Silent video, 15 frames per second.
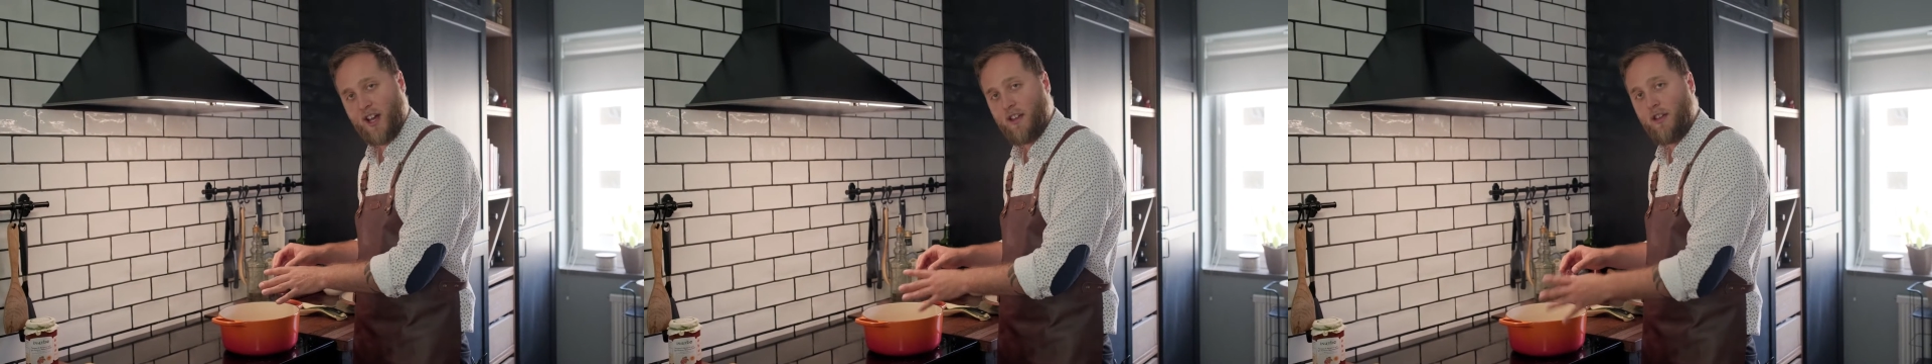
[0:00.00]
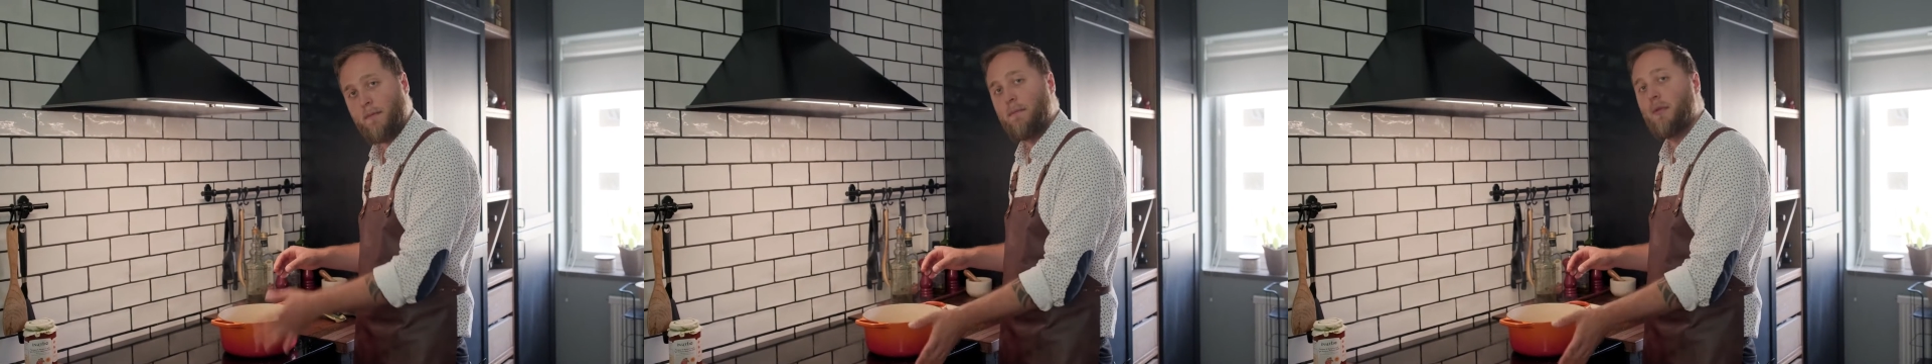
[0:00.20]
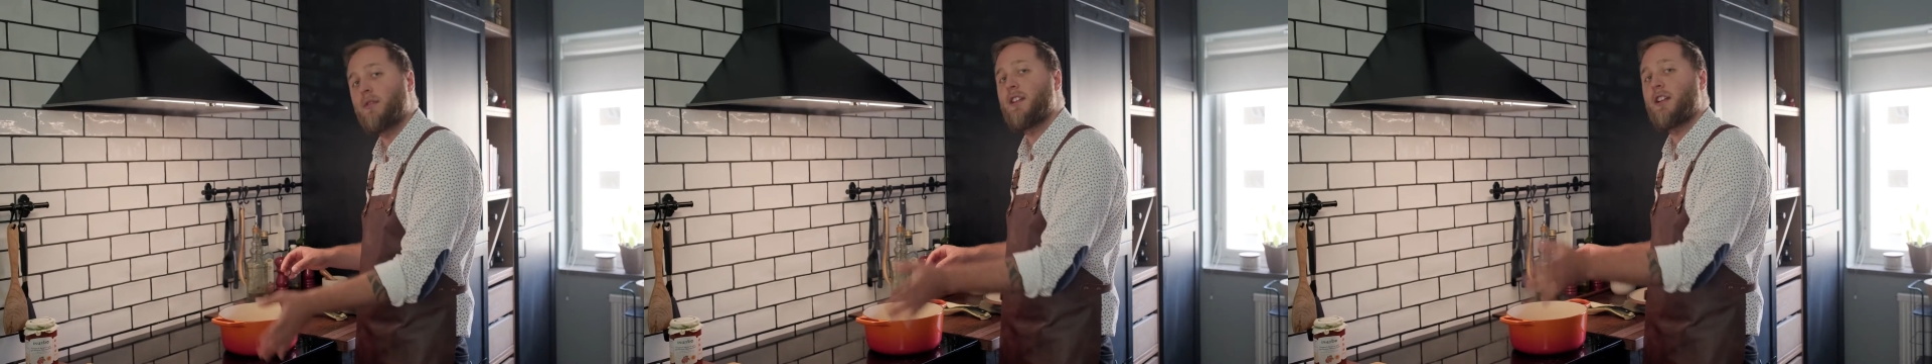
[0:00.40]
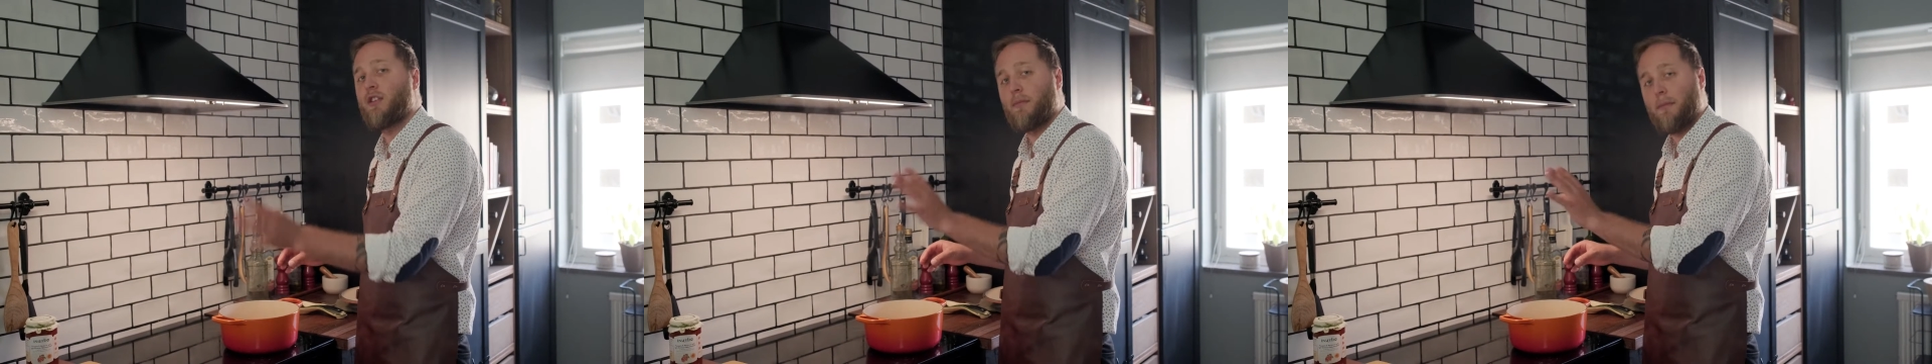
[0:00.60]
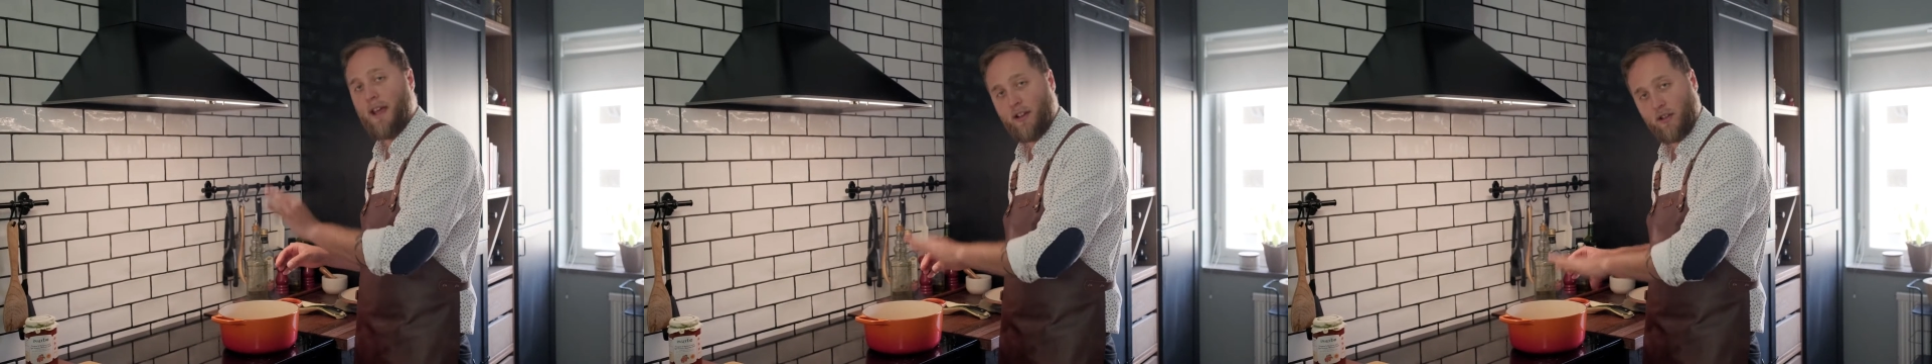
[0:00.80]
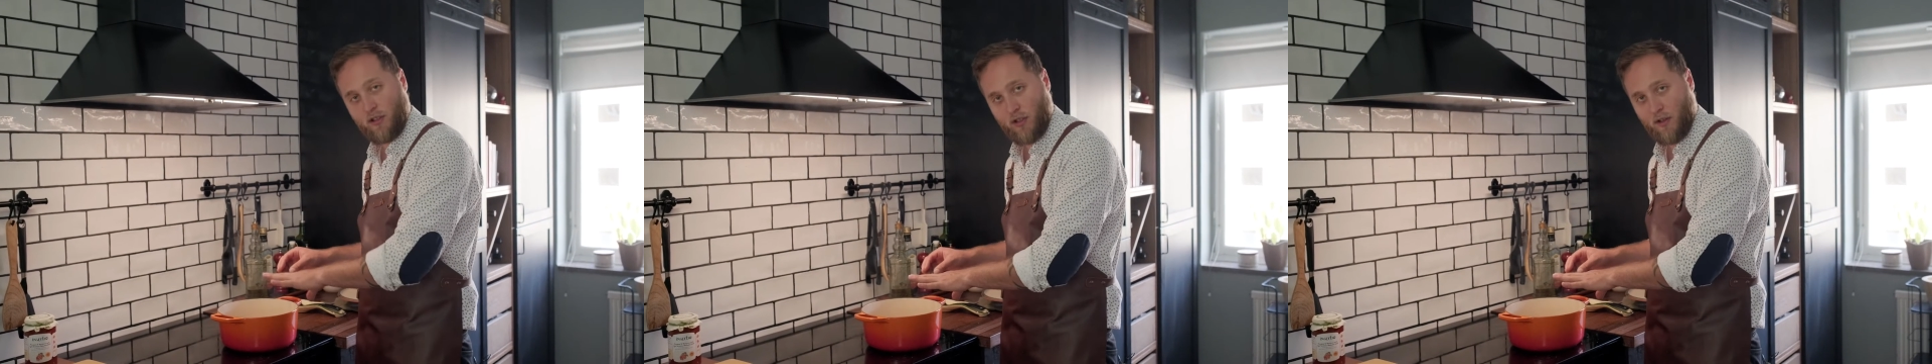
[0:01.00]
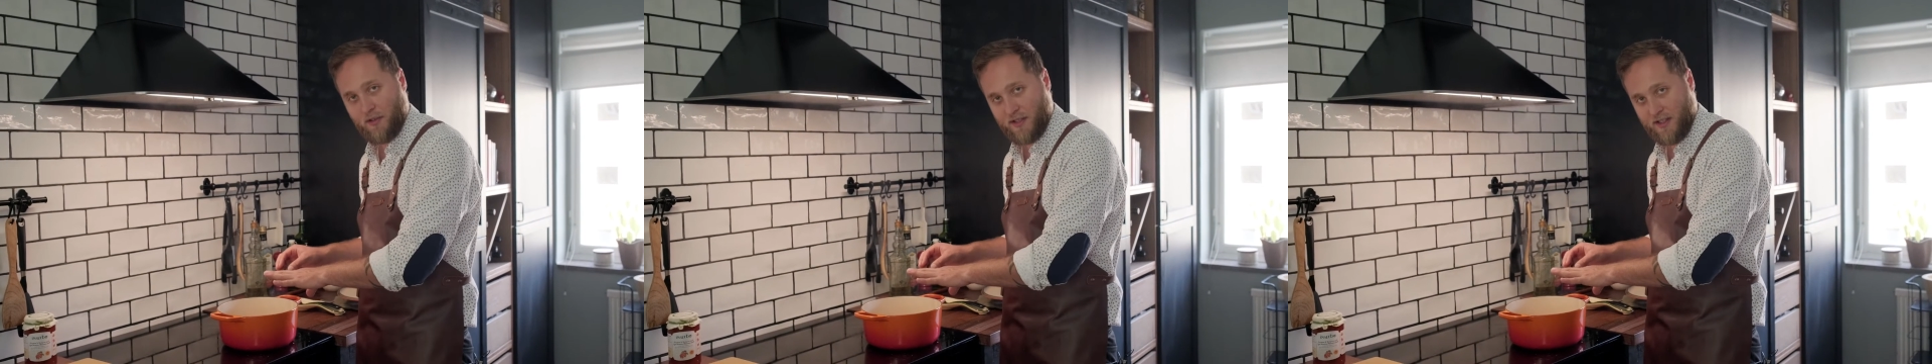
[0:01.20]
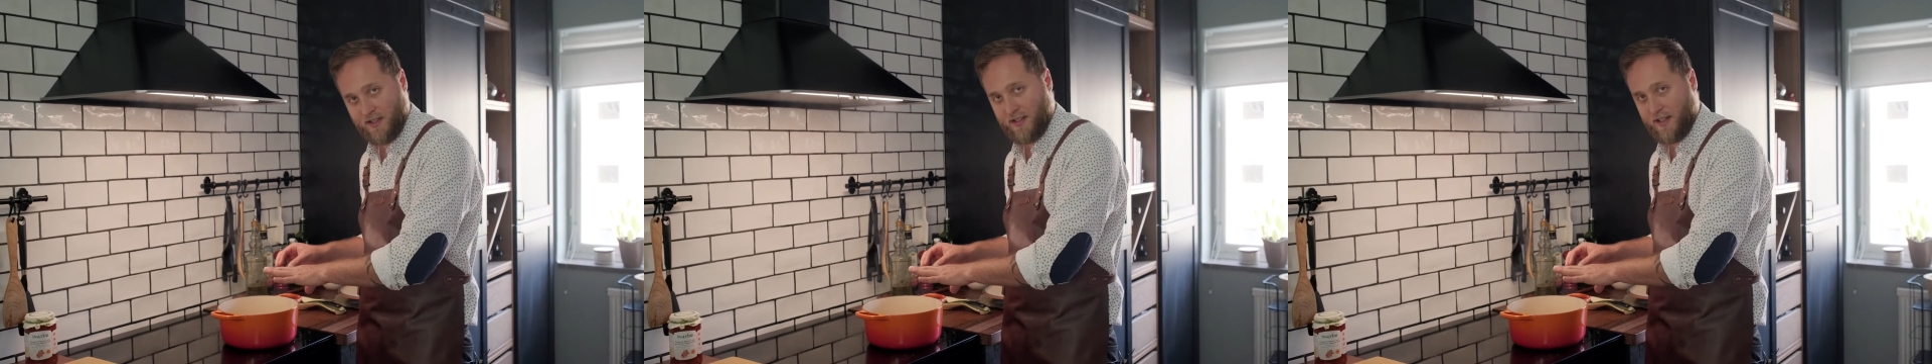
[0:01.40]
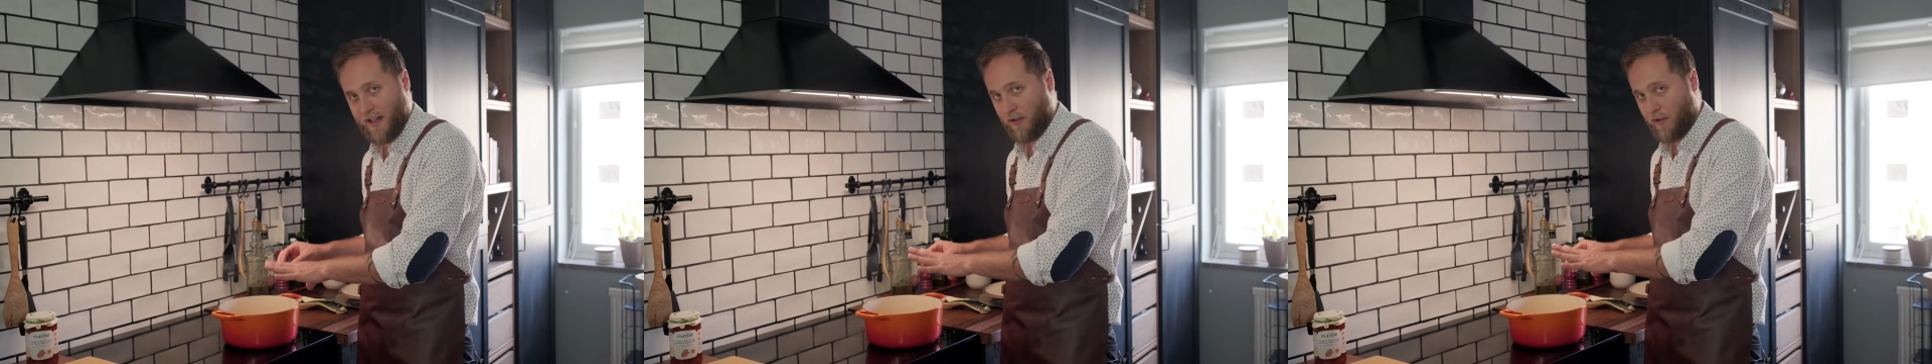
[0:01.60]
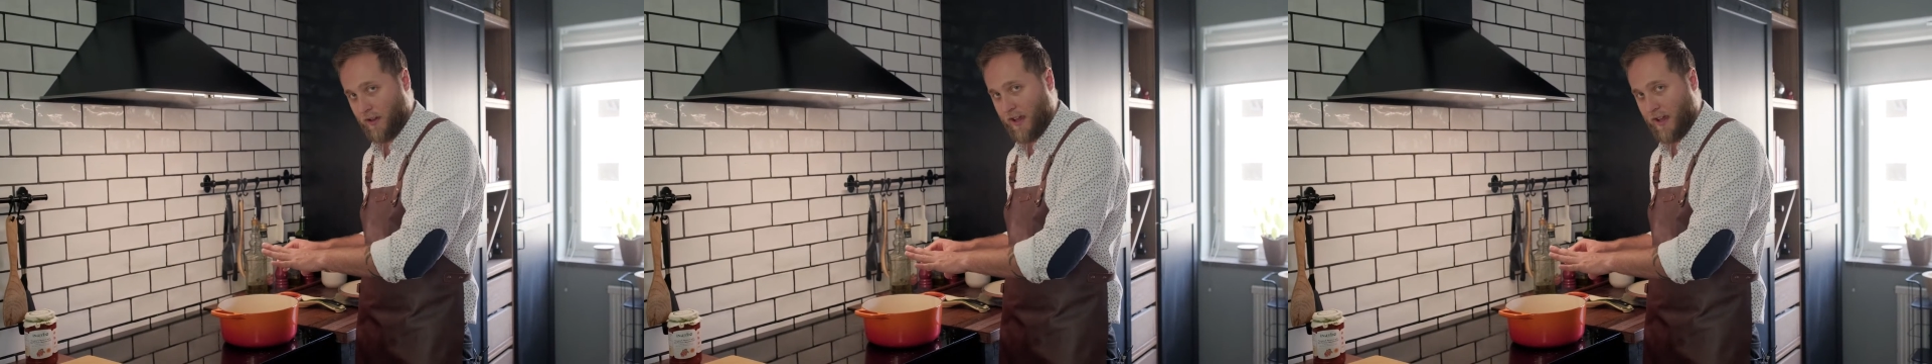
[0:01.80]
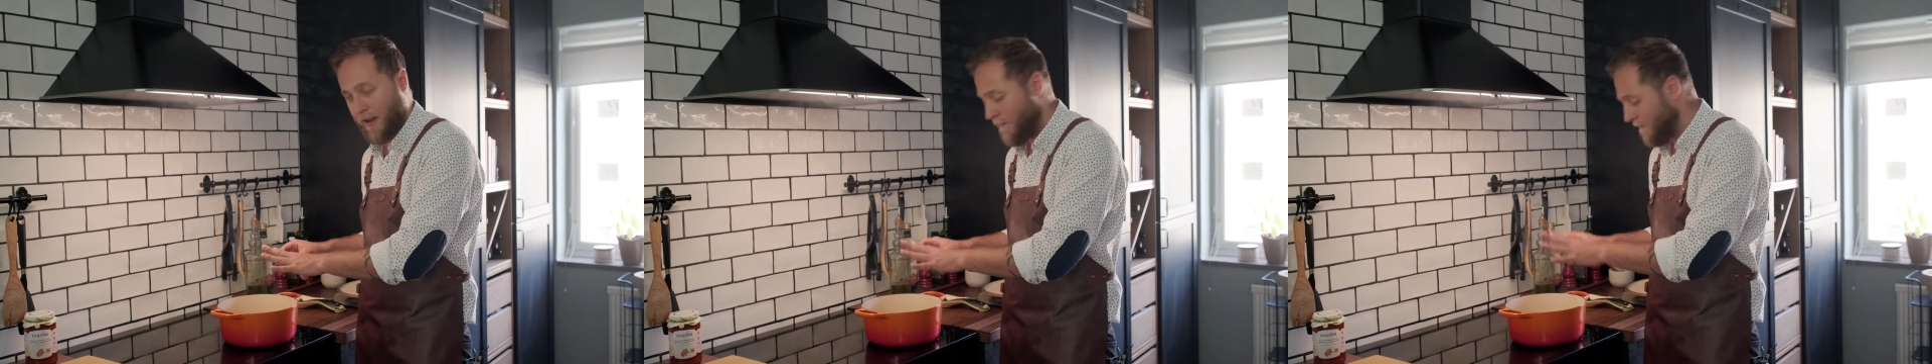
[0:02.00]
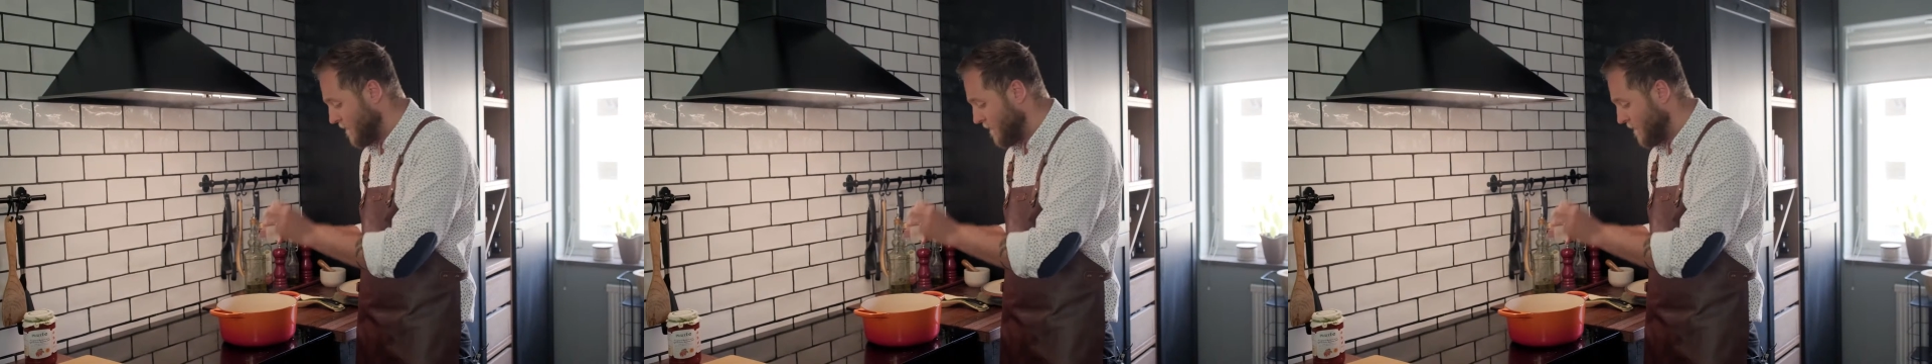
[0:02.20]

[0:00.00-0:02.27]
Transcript: you put the tomato sauce instead, okay?